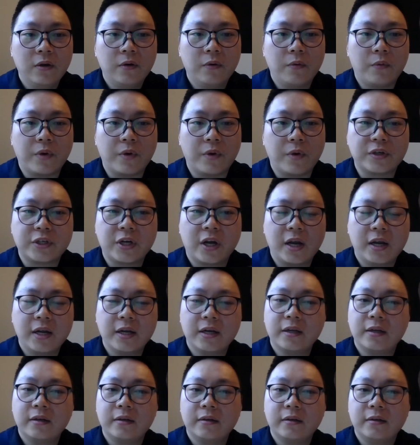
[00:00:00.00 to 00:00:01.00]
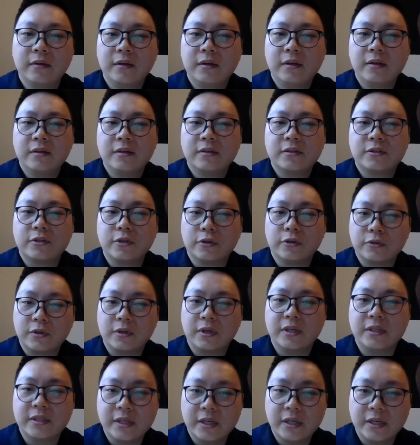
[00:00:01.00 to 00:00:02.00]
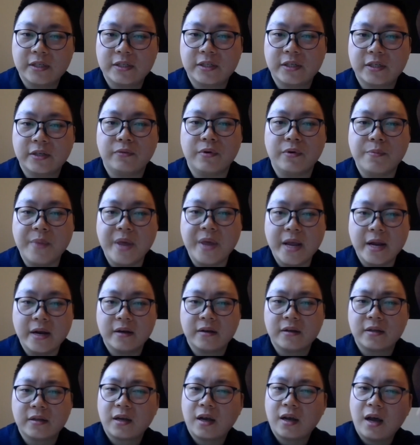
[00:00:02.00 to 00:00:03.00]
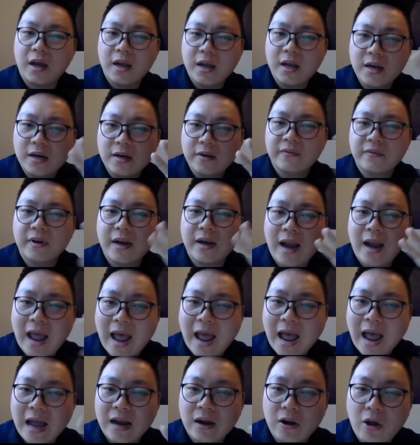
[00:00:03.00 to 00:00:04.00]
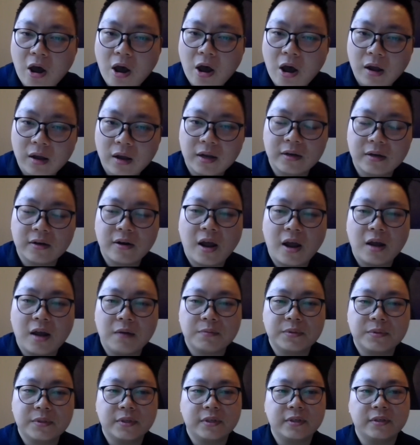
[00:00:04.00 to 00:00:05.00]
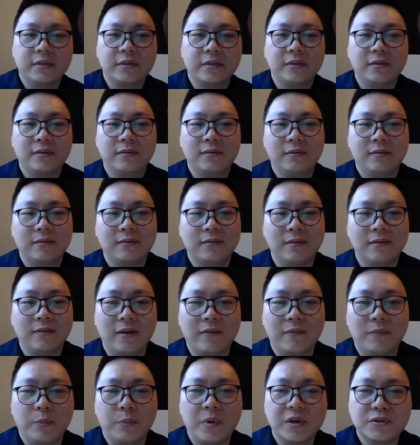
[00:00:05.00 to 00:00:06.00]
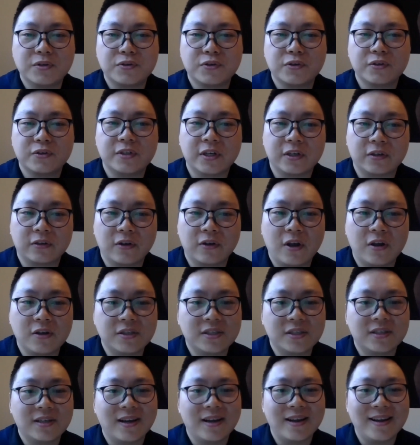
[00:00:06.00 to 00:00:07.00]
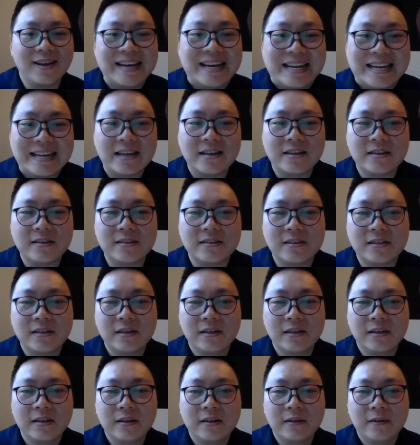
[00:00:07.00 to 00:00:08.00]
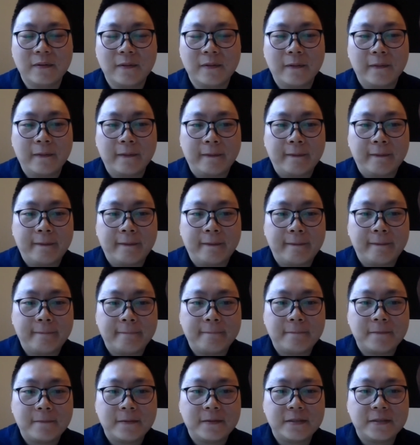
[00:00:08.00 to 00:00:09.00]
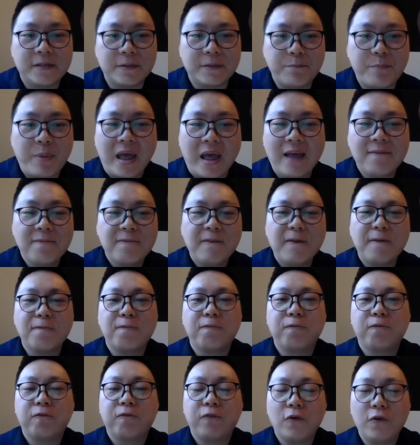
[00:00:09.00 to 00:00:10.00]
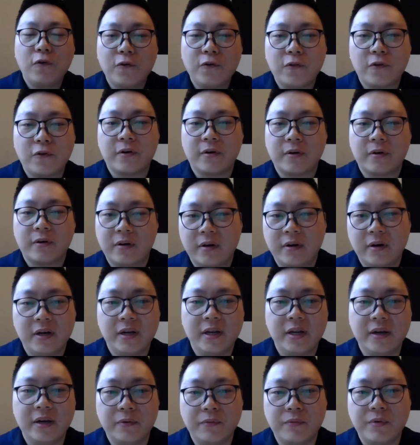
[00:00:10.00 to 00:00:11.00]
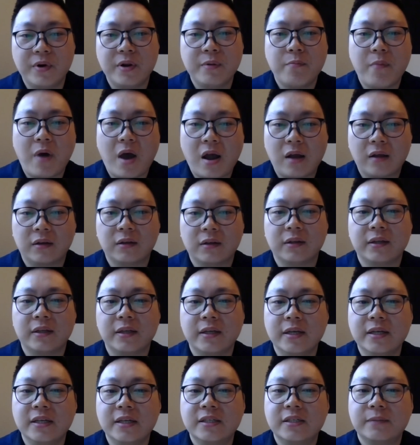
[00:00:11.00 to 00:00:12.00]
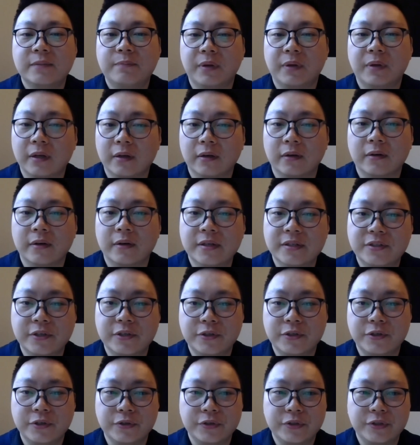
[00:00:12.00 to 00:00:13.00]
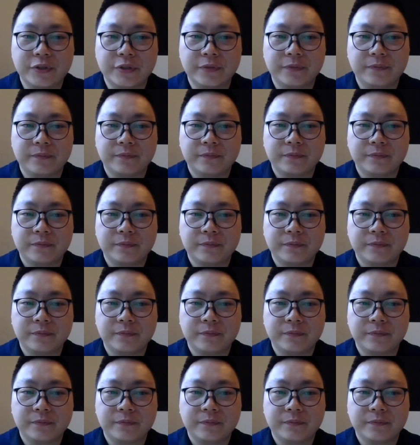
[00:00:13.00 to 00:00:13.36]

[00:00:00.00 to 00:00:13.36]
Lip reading: where China socialization remains kind of an ad hoc adoption of Western technology and ideas. Japan went further in remodeling its political institution.